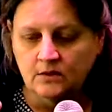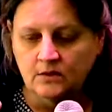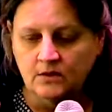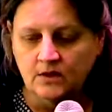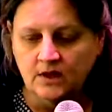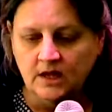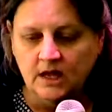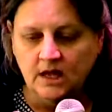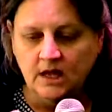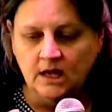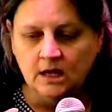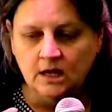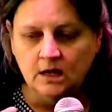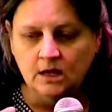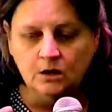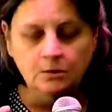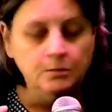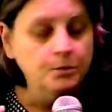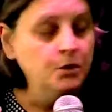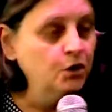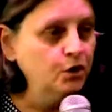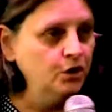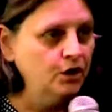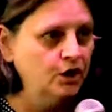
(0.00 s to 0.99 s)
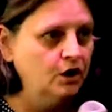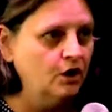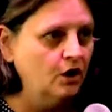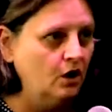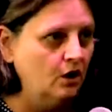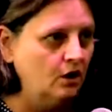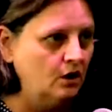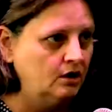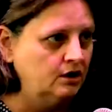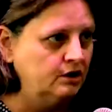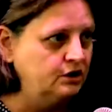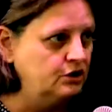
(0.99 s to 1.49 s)
the community
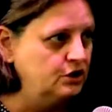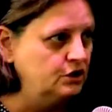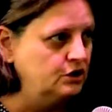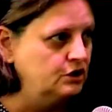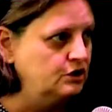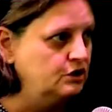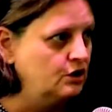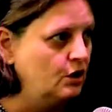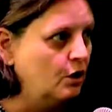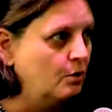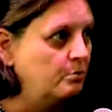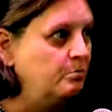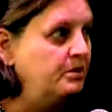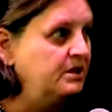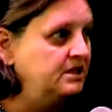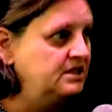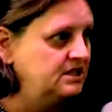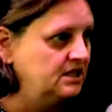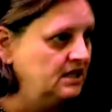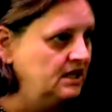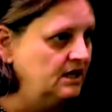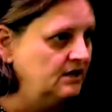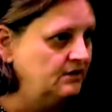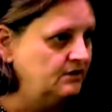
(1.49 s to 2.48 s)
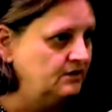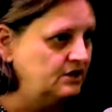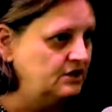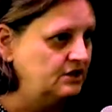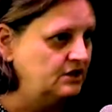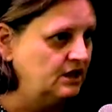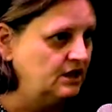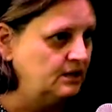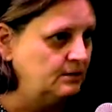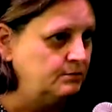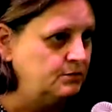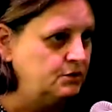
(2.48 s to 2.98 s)
colleges are busting at the
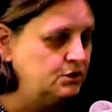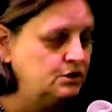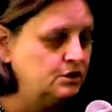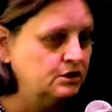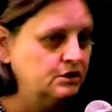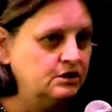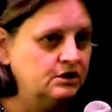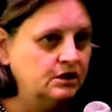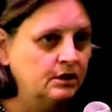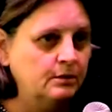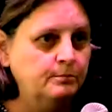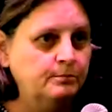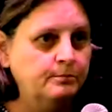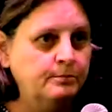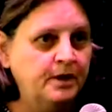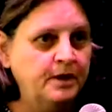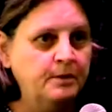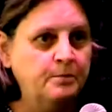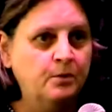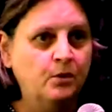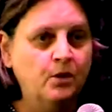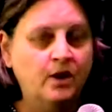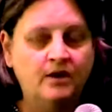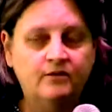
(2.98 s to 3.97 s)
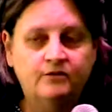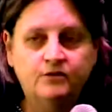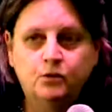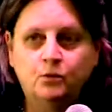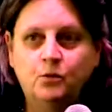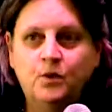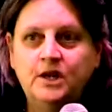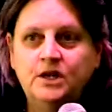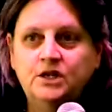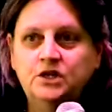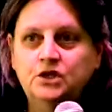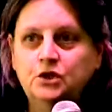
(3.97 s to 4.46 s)
seams. Some people have to
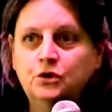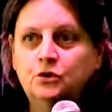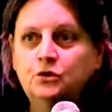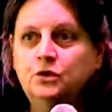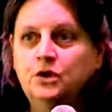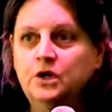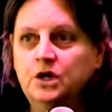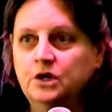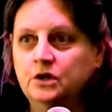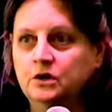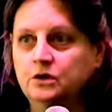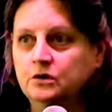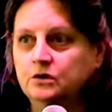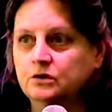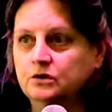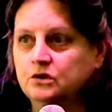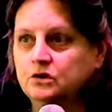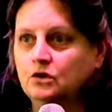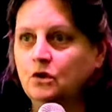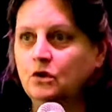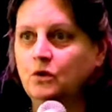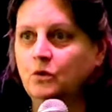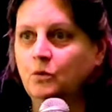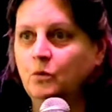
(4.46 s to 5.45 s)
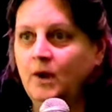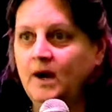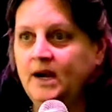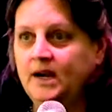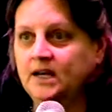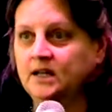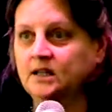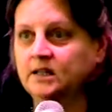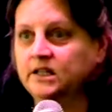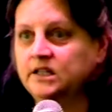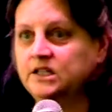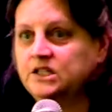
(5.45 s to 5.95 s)
wait 2 years on a
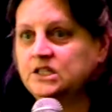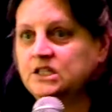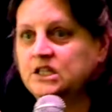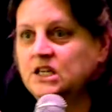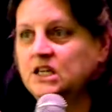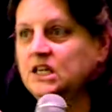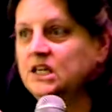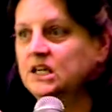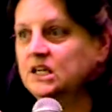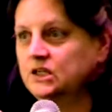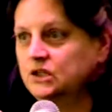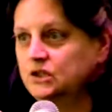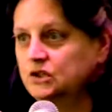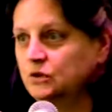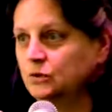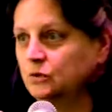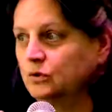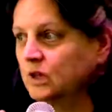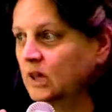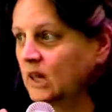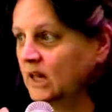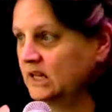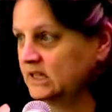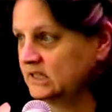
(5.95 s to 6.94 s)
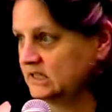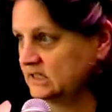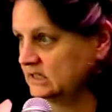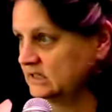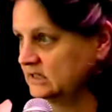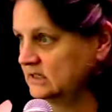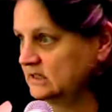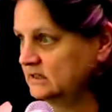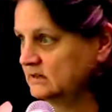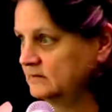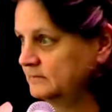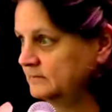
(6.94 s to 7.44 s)
waiting list to get into
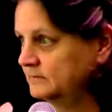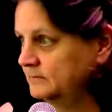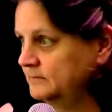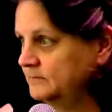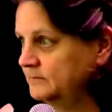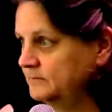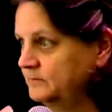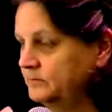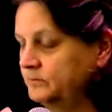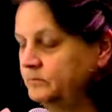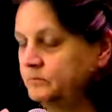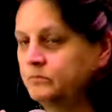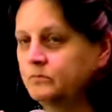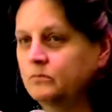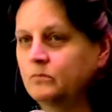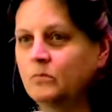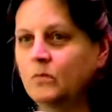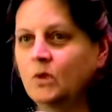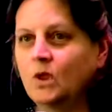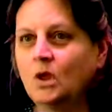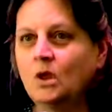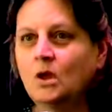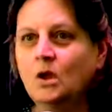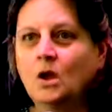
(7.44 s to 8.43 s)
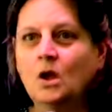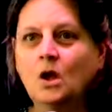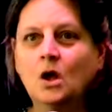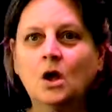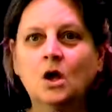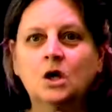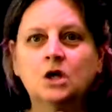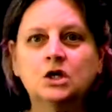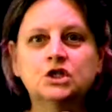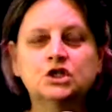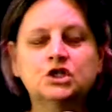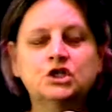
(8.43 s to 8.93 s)
classes.
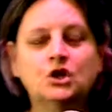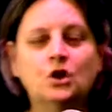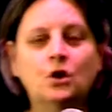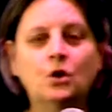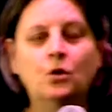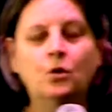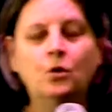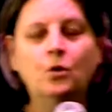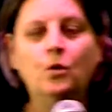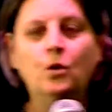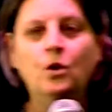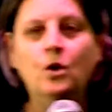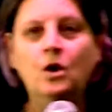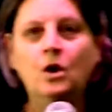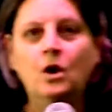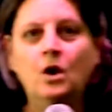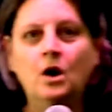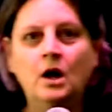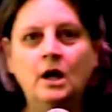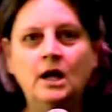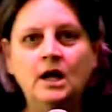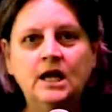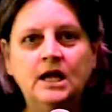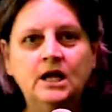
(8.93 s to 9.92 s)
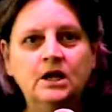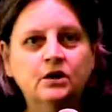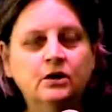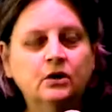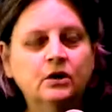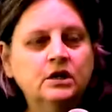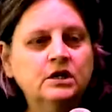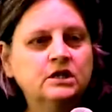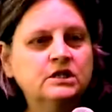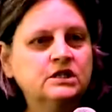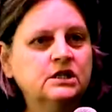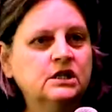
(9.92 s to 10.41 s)
So
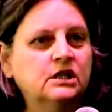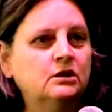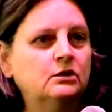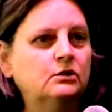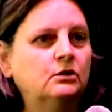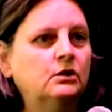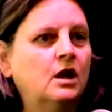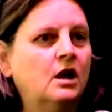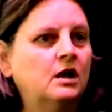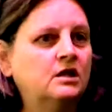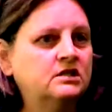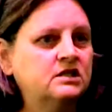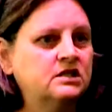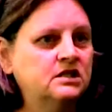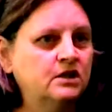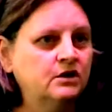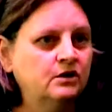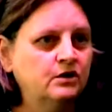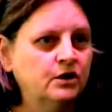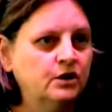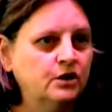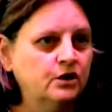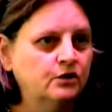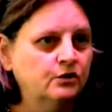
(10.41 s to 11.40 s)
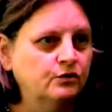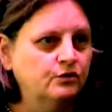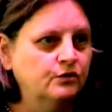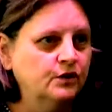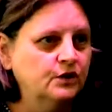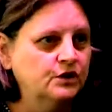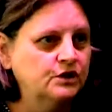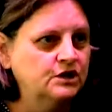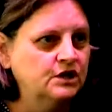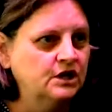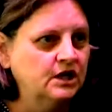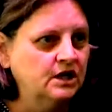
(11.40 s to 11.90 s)
here is Little La Sierra
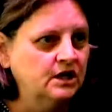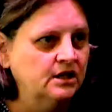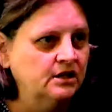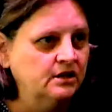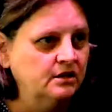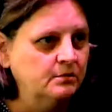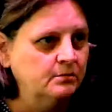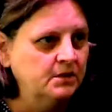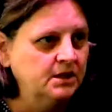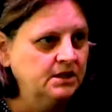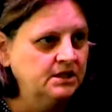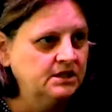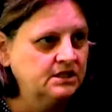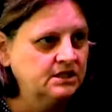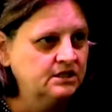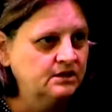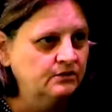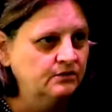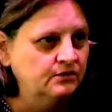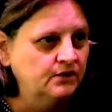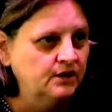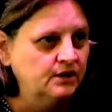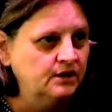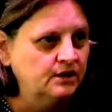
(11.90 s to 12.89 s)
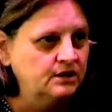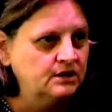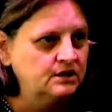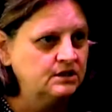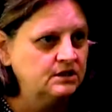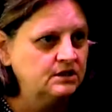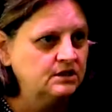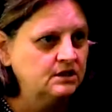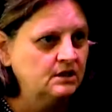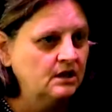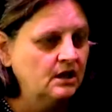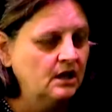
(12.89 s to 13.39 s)
University in the midst of
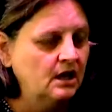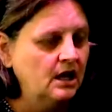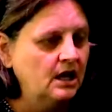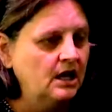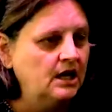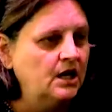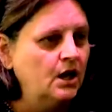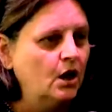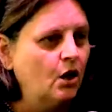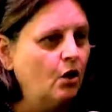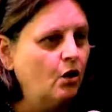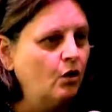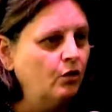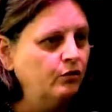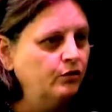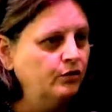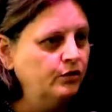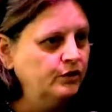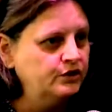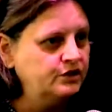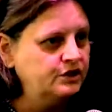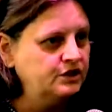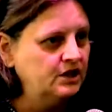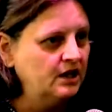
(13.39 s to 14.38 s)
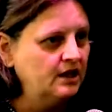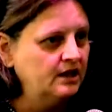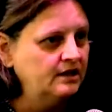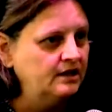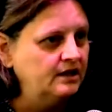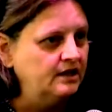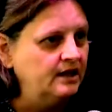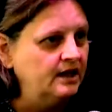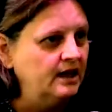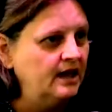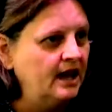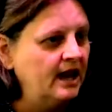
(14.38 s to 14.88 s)
this. And all of a
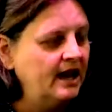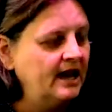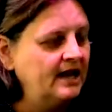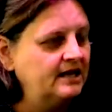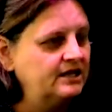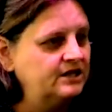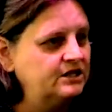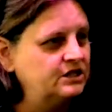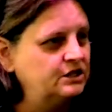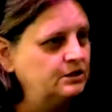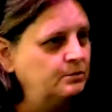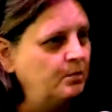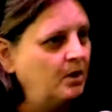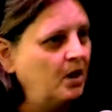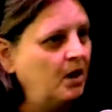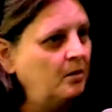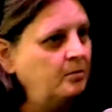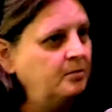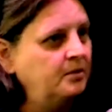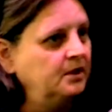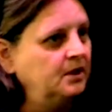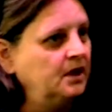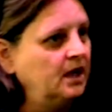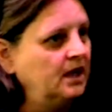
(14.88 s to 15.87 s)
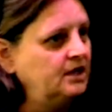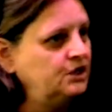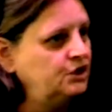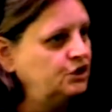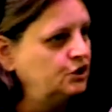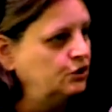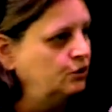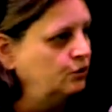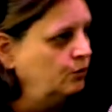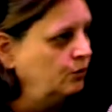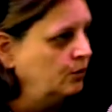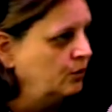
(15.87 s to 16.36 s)
sudden, as the
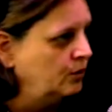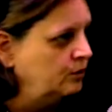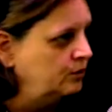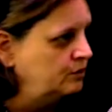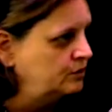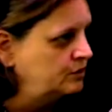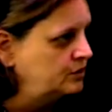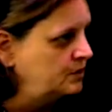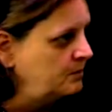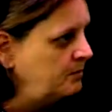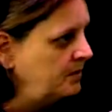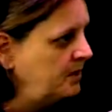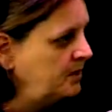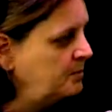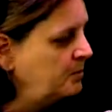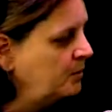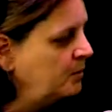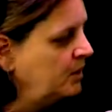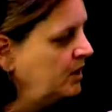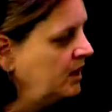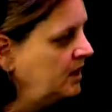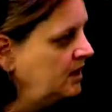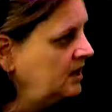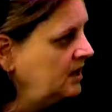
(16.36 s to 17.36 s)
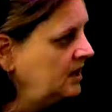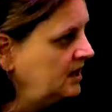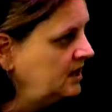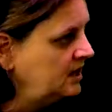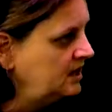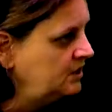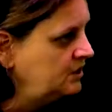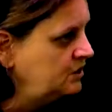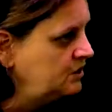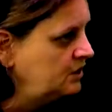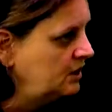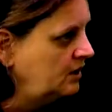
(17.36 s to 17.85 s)
population grows and people can't get
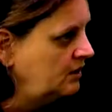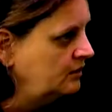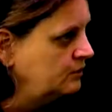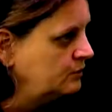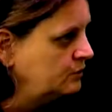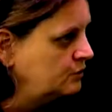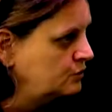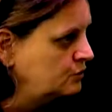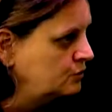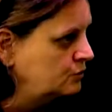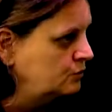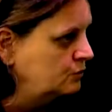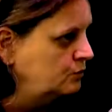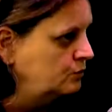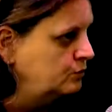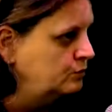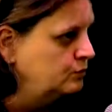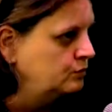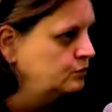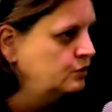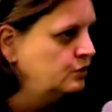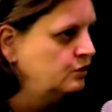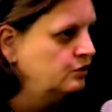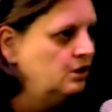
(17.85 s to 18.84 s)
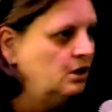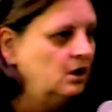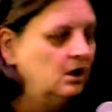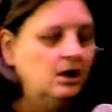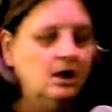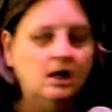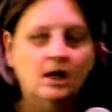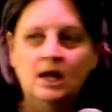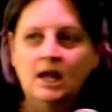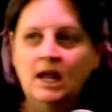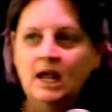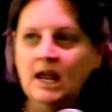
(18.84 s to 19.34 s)
into other schools
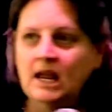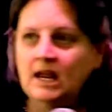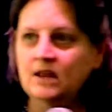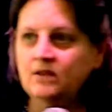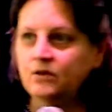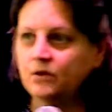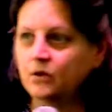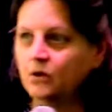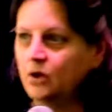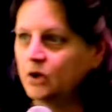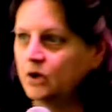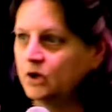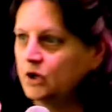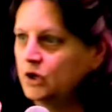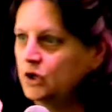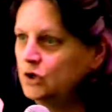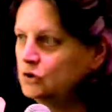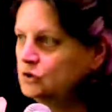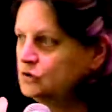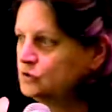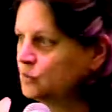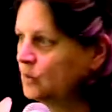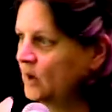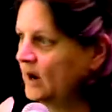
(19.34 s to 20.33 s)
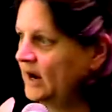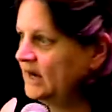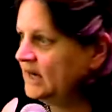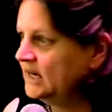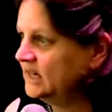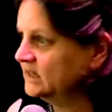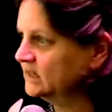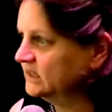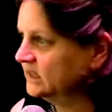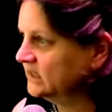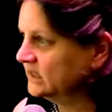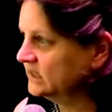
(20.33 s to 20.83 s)
and they're on huge
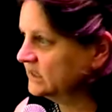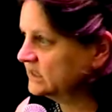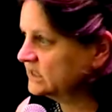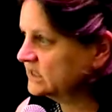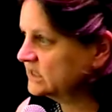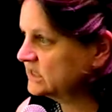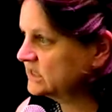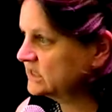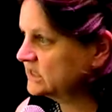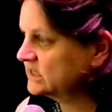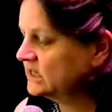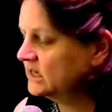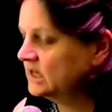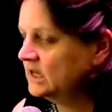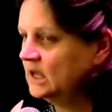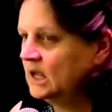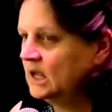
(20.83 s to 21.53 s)
waiting lists,